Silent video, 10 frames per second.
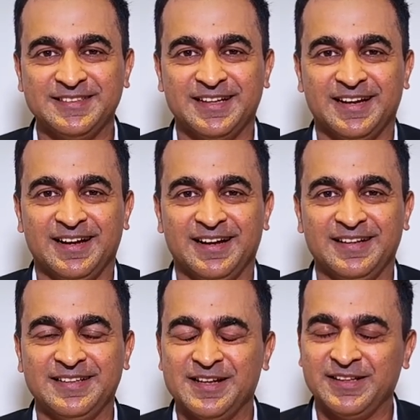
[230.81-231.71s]

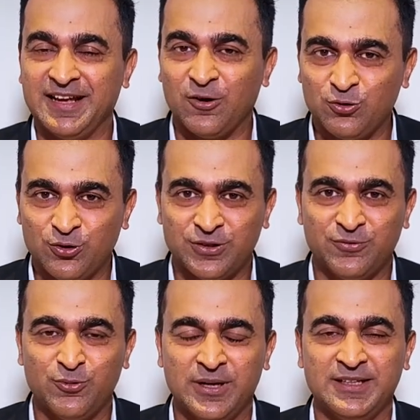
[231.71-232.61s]
The outlook on
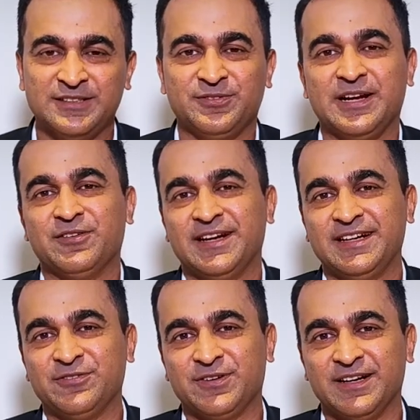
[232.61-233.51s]
the world is very, very
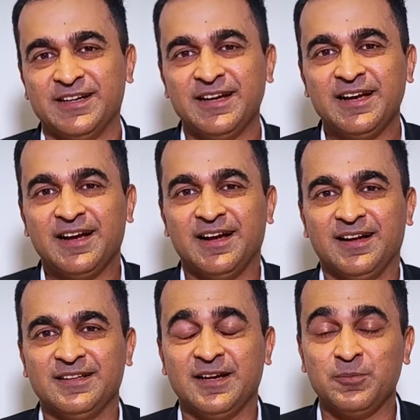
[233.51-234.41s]
different.
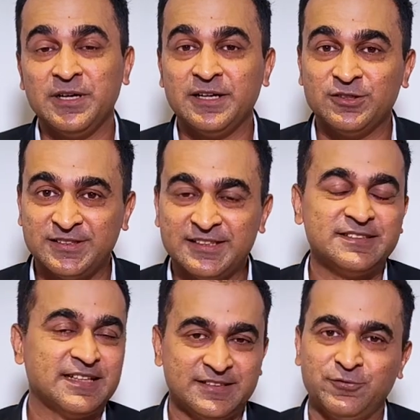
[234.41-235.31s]
Their ability to
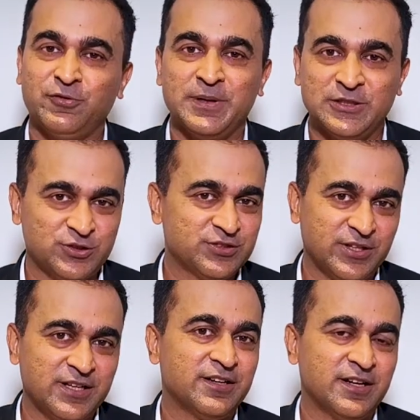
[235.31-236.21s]
synthesize information is
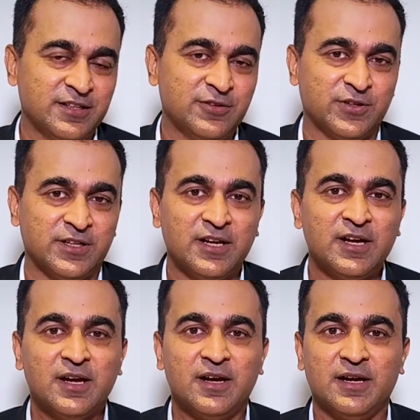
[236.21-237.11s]
really, really different.
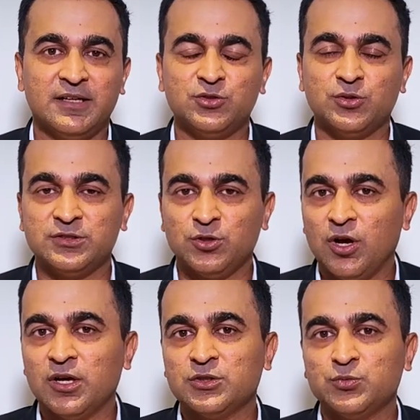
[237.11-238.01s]
And so as
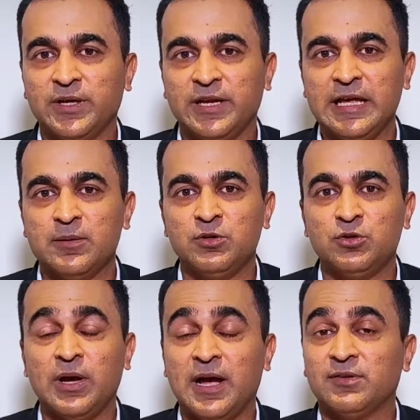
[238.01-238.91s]
long as we're able
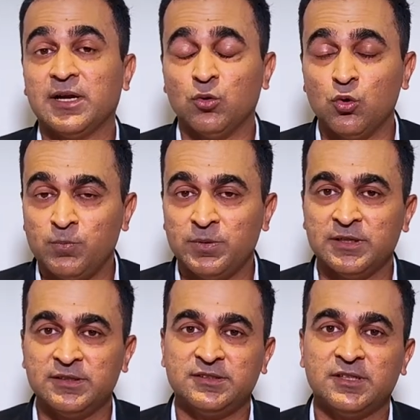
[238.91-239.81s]
to have that
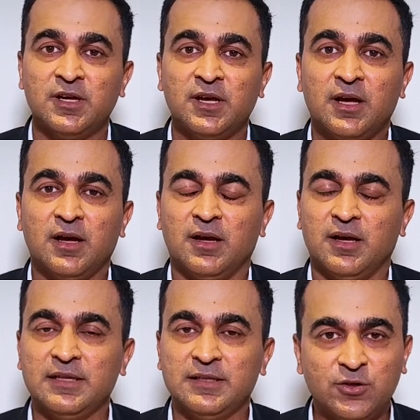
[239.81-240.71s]
openness
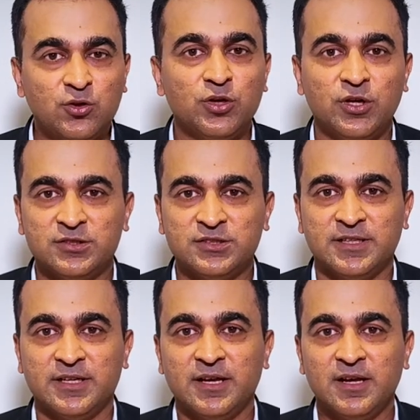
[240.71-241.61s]
and that
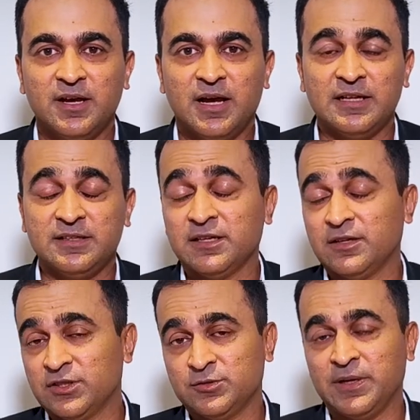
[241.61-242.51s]
curiosity, I think
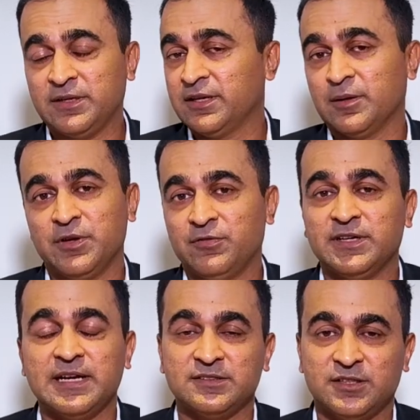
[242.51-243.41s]
reverse mentoring can be a
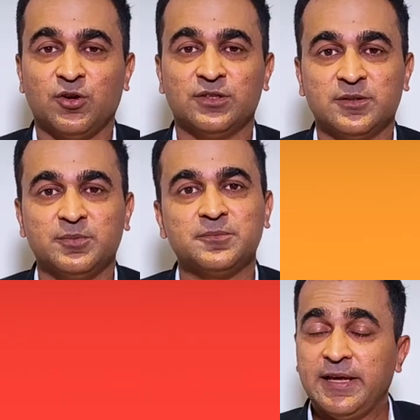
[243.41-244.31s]
fantastic concept.
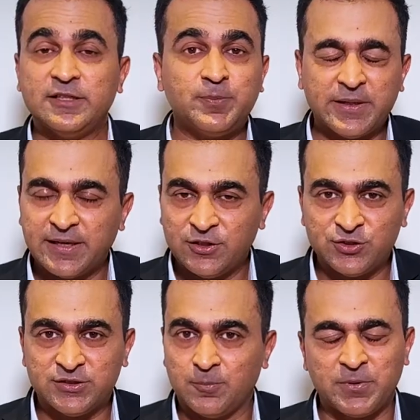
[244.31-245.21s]
The
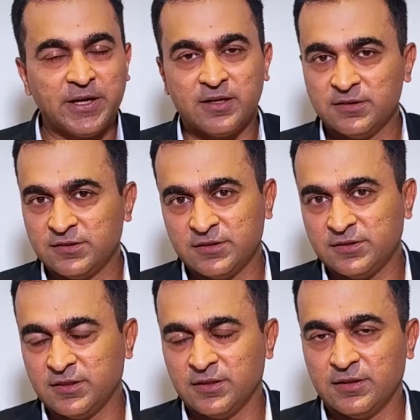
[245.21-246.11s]
expectations are pretty
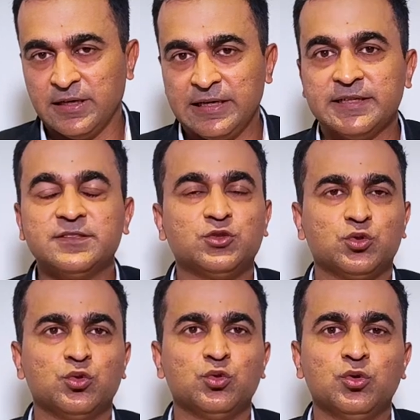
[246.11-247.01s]
consistent. It is
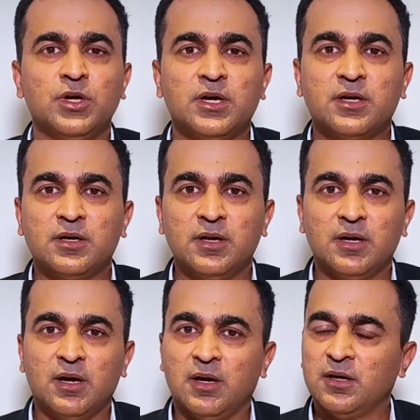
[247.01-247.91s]
to
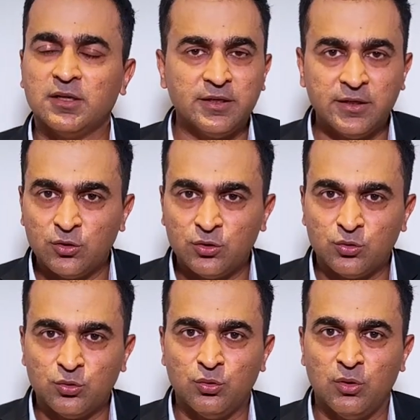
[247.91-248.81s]
continue
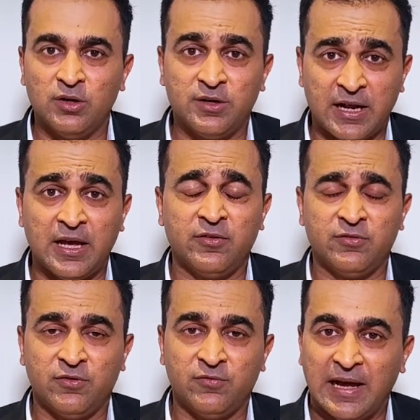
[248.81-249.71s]
to
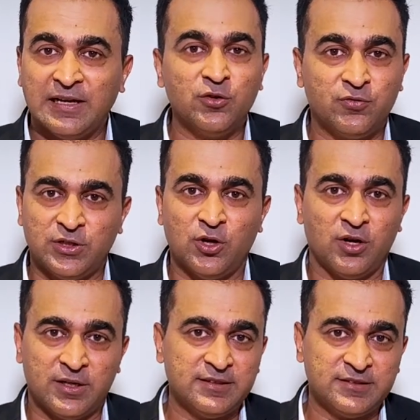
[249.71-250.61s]
drive value for the
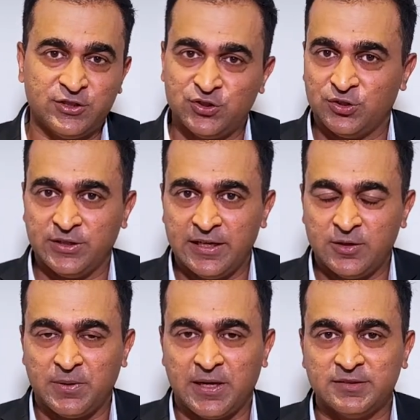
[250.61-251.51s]
organization or the
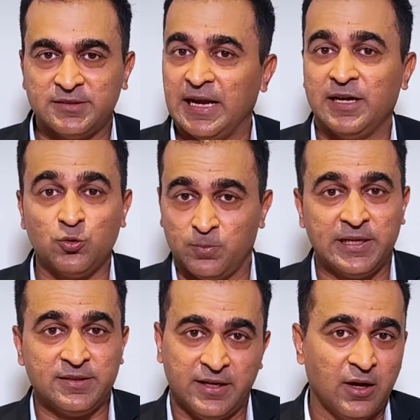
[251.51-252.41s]
enterprise and to
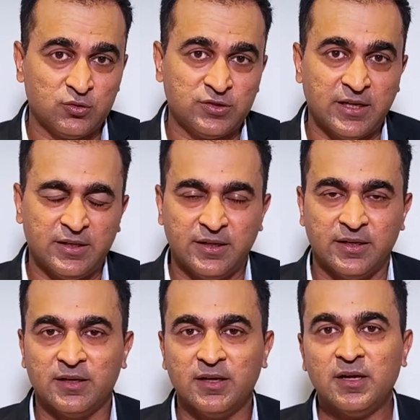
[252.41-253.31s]
bring the outside
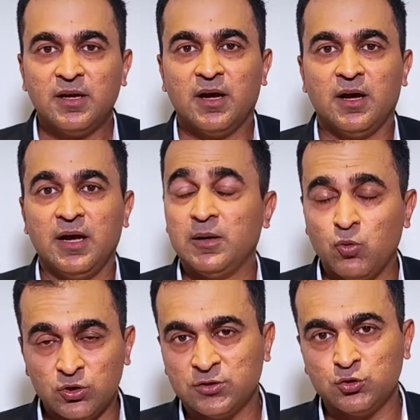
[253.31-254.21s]
in. And
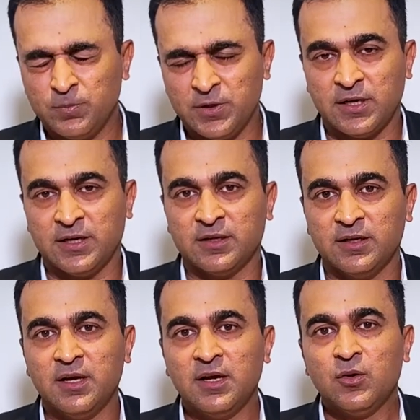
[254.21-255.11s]
both are super
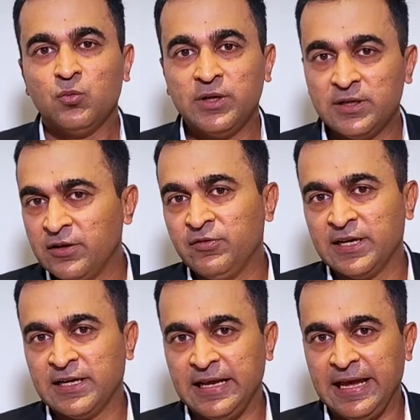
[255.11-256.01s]
critical. We're living
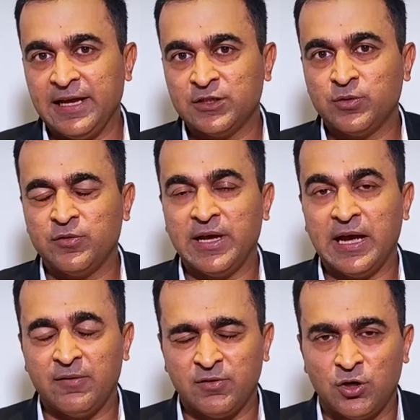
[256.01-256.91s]
in an age where we
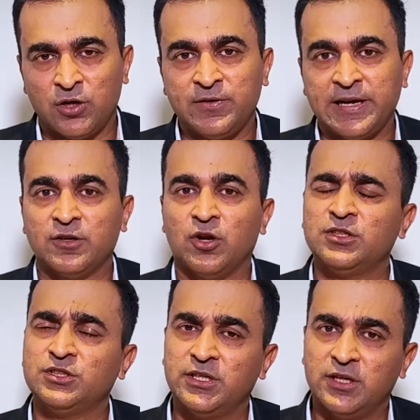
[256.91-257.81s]
have a lot of
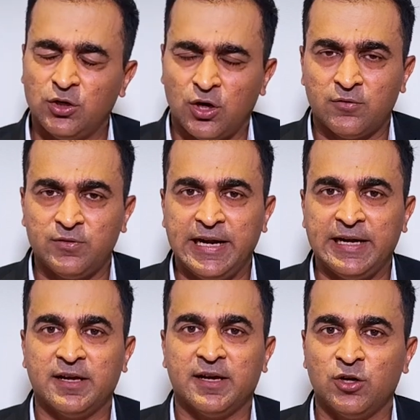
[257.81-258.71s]
technology, a lot of
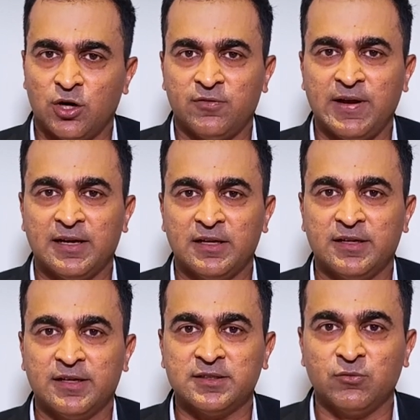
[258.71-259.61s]
data, a lot of
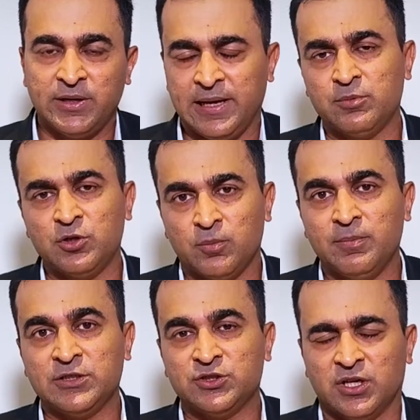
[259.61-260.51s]
analytics, and we're able to
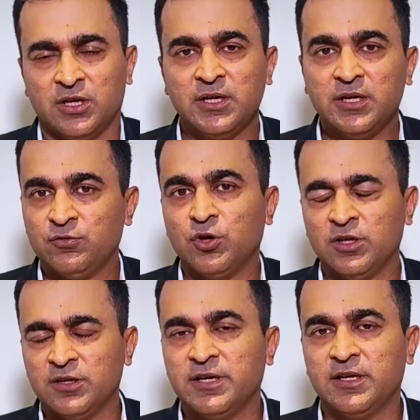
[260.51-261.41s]
measure, if not
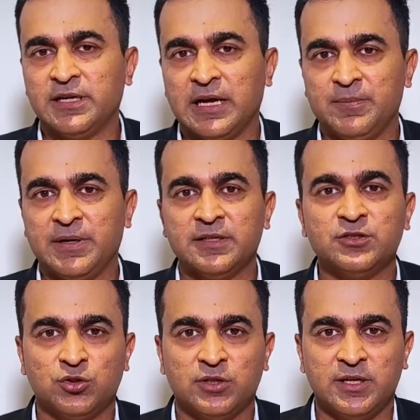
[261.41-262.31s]
in real time, at
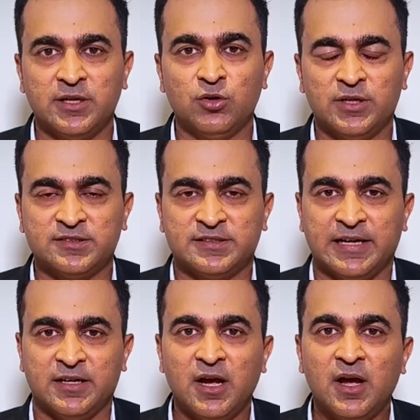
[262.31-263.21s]
least to a really good
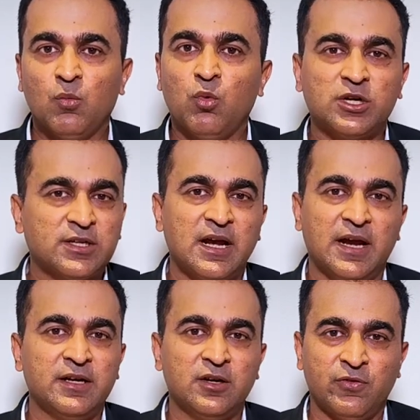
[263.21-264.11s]
extent, what
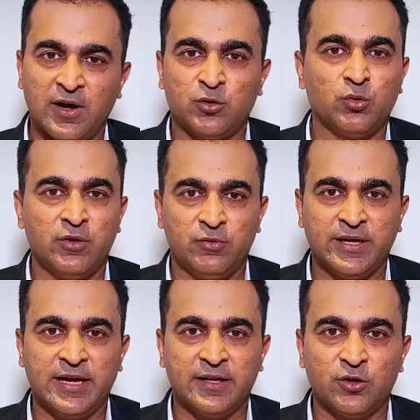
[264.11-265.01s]
kind of ROI we're
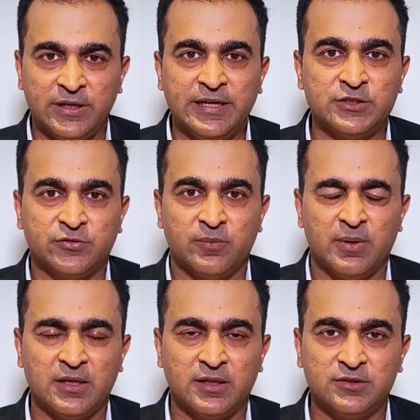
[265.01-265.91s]
getting on each of our
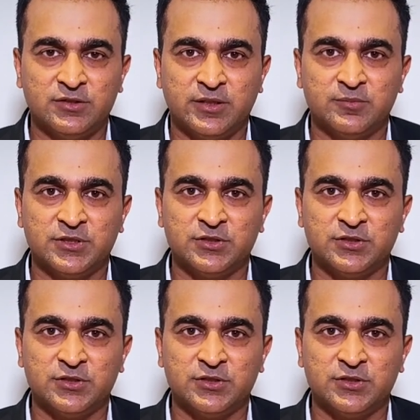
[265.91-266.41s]
marketing streams.